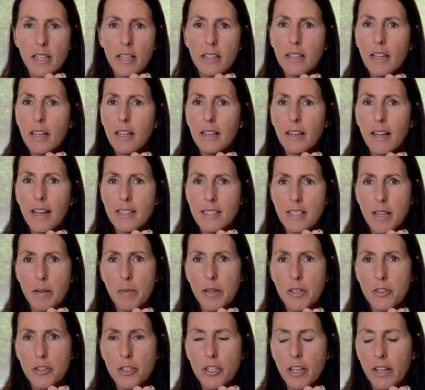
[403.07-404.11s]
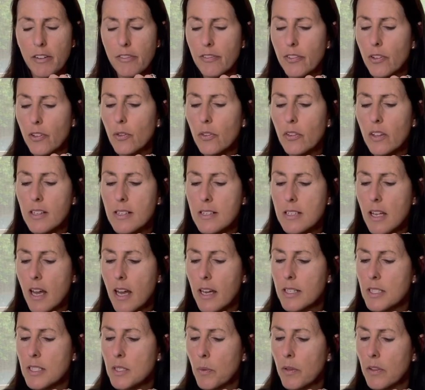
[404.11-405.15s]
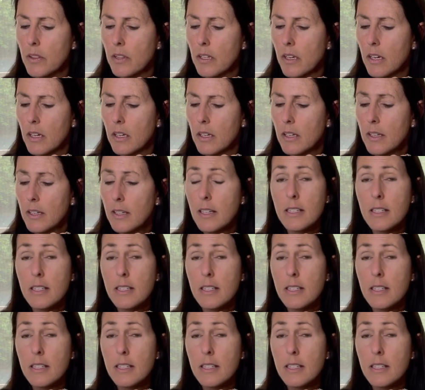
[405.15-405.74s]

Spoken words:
And then, as I mentioned, I filled these sides with the